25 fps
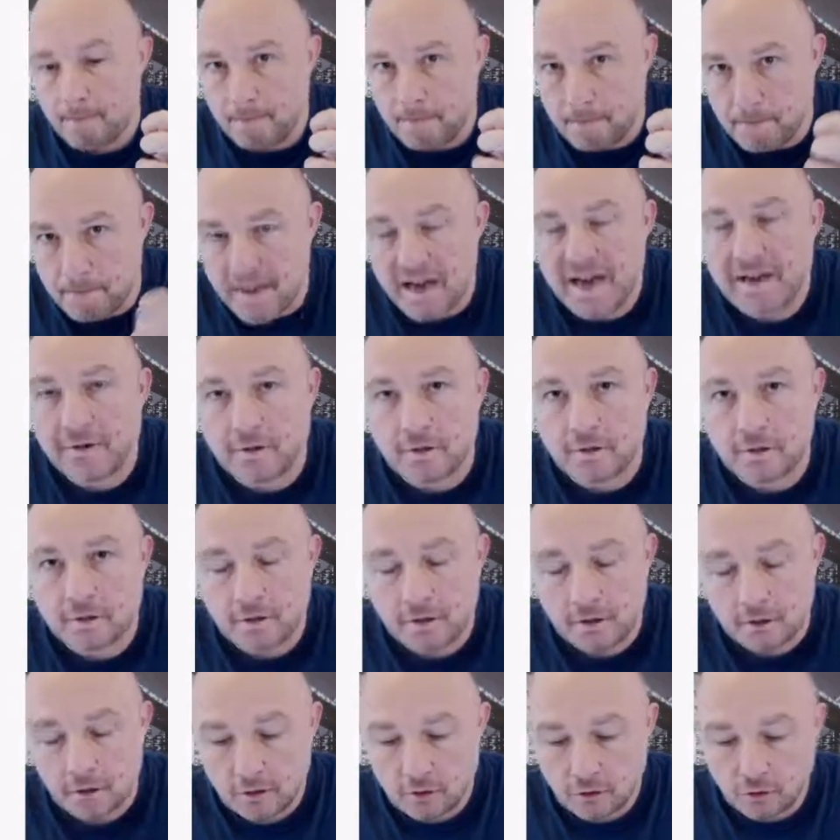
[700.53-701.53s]
better?
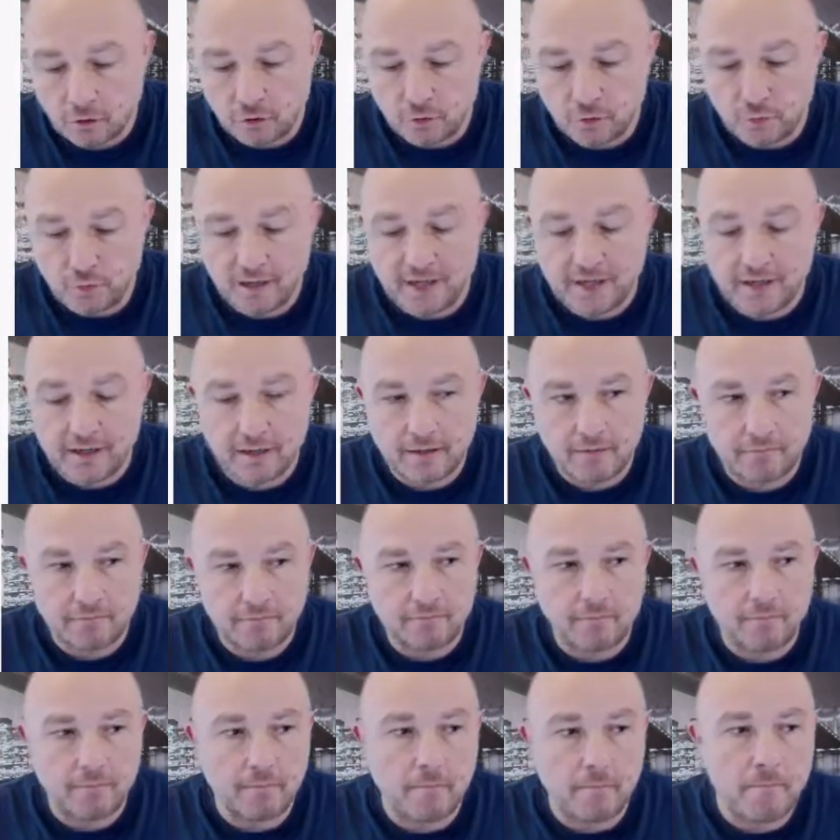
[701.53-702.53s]
Could we
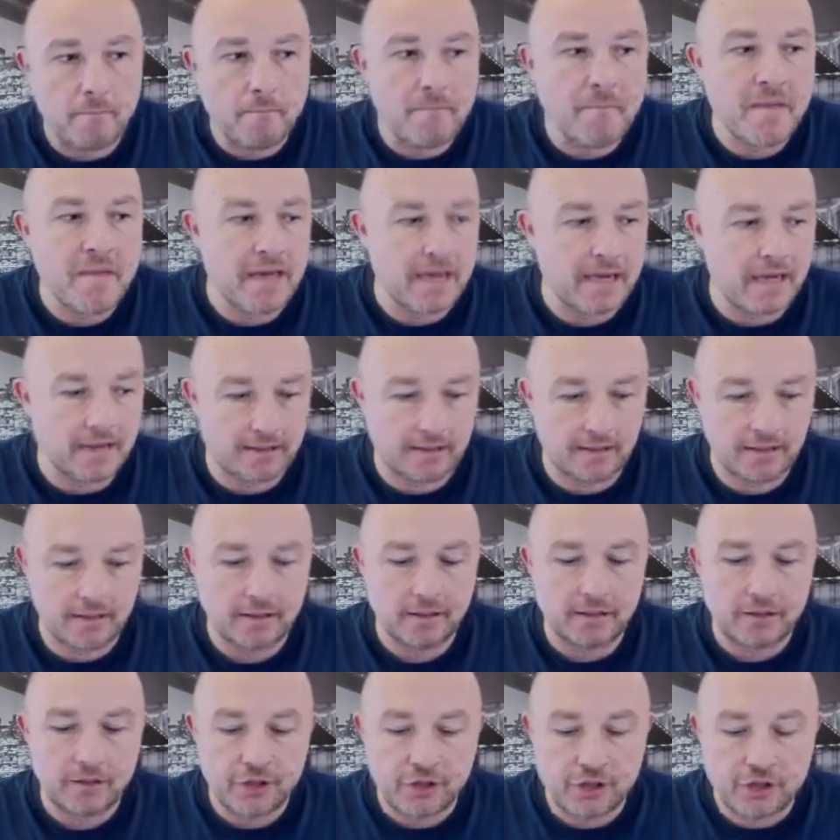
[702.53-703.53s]
make
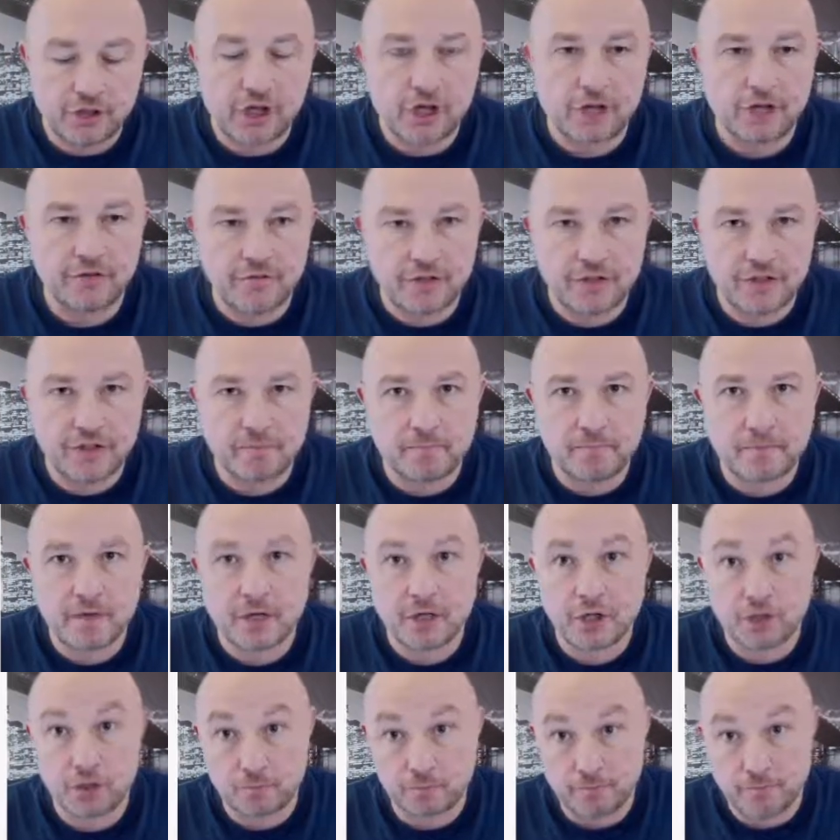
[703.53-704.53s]
Jarvis
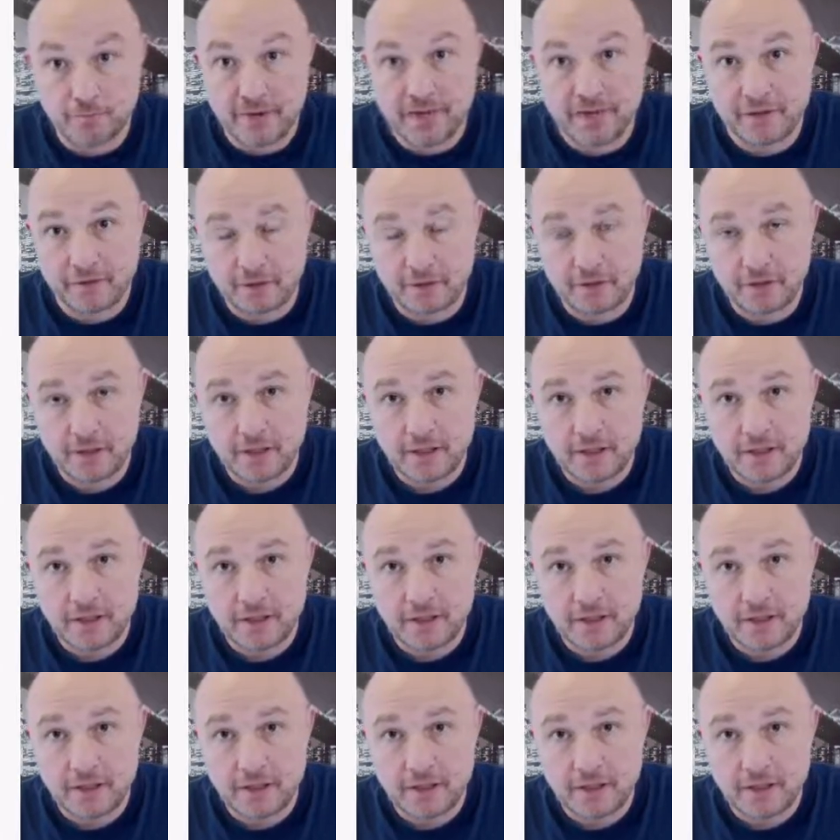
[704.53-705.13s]
march better